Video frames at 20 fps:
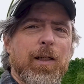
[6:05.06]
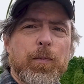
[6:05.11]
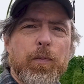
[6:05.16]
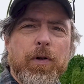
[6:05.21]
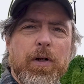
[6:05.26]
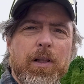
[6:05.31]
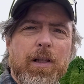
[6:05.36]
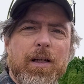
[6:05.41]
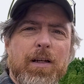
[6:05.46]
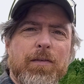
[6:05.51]

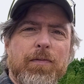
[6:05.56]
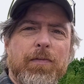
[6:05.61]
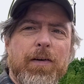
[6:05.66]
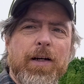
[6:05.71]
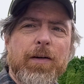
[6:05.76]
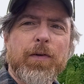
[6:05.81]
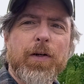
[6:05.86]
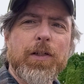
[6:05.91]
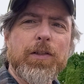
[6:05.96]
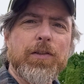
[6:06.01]
put a lot of
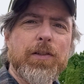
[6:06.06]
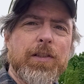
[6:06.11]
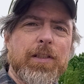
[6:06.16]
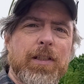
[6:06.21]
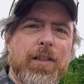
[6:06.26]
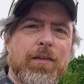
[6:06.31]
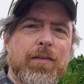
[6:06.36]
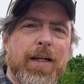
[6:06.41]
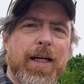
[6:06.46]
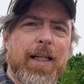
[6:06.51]
500s
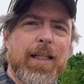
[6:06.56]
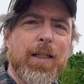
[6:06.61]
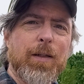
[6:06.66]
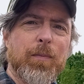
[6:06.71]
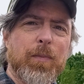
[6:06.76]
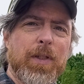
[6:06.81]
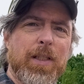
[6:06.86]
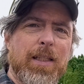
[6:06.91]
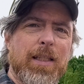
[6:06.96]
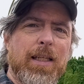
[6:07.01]
in the valley,
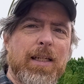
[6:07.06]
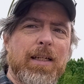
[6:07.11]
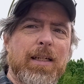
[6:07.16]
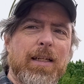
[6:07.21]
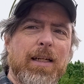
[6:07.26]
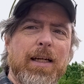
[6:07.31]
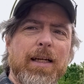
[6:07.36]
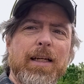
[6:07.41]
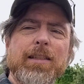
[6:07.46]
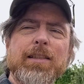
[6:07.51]
but then
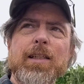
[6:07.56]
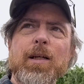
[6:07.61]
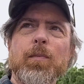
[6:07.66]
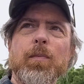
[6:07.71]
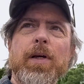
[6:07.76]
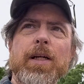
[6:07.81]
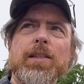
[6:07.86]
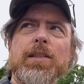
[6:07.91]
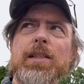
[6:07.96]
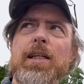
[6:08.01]
I guess that
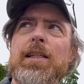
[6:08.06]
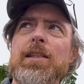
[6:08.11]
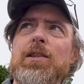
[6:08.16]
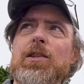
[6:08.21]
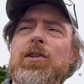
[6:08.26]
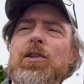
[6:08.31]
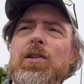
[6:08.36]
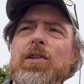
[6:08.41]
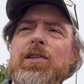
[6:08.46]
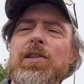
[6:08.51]
makes sense
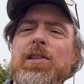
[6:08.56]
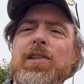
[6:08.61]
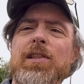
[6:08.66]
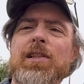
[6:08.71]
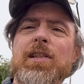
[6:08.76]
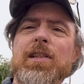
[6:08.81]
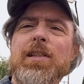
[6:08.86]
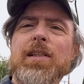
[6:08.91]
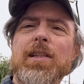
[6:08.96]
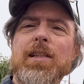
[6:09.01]
because
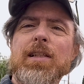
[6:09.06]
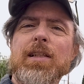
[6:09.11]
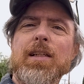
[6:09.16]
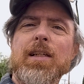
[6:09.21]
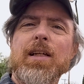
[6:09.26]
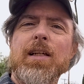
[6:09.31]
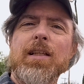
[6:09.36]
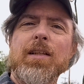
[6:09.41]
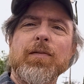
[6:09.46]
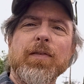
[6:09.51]

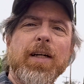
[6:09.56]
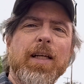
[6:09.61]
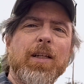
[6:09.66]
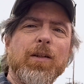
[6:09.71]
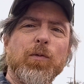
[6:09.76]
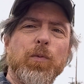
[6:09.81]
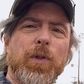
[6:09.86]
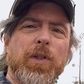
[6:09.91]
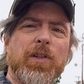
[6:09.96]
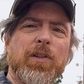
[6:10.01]
the valley
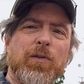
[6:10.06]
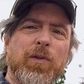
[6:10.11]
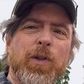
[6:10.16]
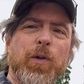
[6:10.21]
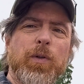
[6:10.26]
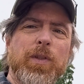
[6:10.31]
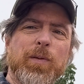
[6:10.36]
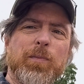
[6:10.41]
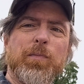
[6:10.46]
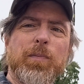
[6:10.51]
really
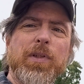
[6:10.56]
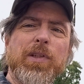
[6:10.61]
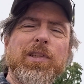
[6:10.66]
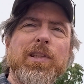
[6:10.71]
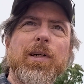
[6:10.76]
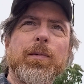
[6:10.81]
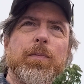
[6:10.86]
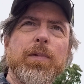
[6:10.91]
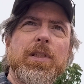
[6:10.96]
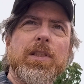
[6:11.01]
wasn't built
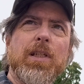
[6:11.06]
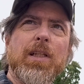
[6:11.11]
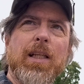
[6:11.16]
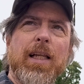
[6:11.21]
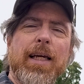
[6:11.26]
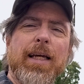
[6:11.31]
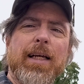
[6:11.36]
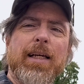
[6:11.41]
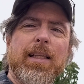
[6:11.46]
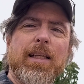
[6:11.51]
up until
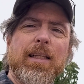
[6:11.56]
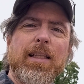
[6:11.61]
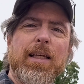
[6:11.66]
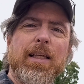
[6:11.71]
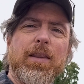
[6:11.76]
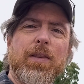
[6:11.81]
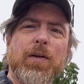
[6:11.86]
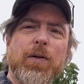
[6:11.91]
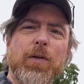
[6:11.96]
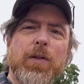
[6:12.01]
like the late
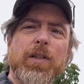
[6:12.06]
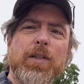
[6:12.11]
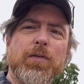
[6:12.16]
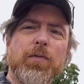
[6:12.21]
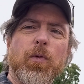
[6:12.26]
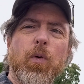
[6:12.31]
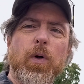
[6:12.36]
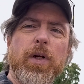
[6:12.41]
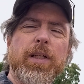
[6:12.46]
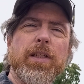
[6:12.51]
30s,
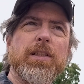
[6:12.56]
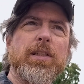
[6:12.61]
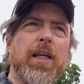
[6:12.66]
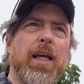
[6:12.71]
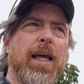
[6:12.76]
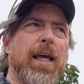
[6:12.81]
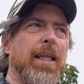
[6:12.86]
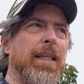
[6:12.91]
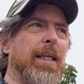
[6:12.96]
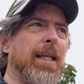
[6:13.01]
40s,
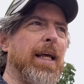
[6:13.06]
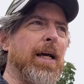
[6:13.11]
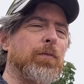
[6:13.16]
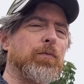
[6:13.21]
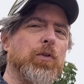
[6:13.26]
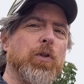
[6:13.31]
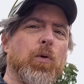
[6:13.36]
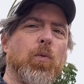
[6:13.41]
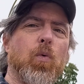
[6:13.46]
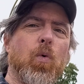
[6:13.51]
and then
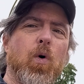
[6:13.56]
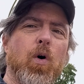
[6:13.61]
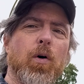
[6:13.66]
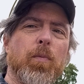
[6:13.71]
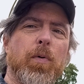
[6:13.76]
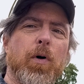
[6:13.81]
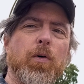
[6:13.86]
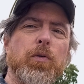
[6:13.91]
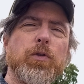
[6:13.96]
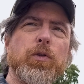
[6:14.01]
after the war,
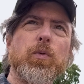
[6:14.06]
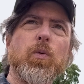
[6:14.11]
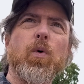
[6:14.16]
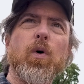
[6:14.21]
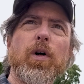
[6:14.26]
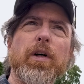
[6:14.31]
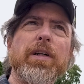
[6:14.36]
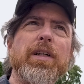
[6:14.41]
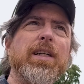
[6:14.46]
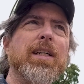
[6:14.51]

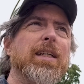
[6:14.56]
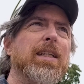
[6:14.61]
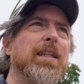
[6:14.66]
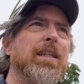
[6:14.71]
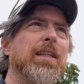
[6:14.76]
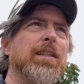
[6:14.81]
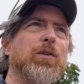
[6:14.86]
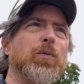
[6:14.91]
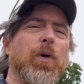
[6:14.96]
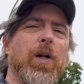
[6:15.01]
post-war,
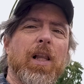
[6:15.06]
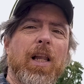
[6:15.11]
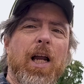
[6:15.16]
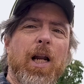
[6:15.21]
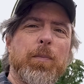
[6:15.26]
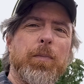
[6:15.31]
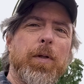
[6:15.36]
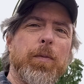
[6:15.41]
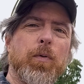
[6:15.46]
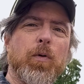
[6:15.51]
is when a lot
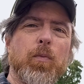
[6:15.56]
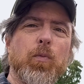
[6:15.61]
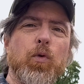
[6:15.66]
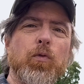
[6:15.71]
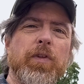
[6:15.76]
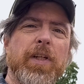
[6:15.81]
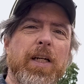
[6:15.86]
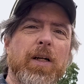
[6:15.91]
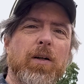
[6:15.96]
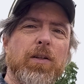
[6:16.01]
of people
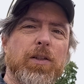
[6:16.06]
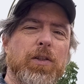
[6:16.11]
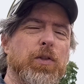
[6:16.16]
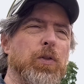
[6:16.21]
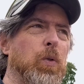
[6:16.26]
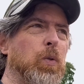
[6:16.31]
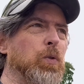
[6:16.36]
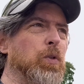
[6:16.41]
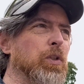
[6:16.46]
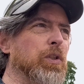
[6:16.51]
moved in, all the
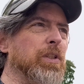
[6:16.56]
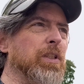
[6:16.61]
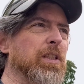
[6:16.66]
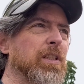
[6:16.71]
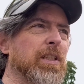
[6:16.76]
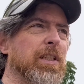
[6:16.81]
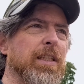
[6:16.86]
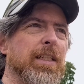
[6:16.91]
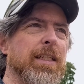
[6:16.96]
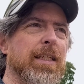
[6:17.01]
soldiers,
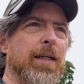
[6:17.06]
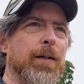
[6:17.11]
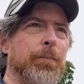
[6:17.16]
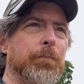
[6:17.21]
into the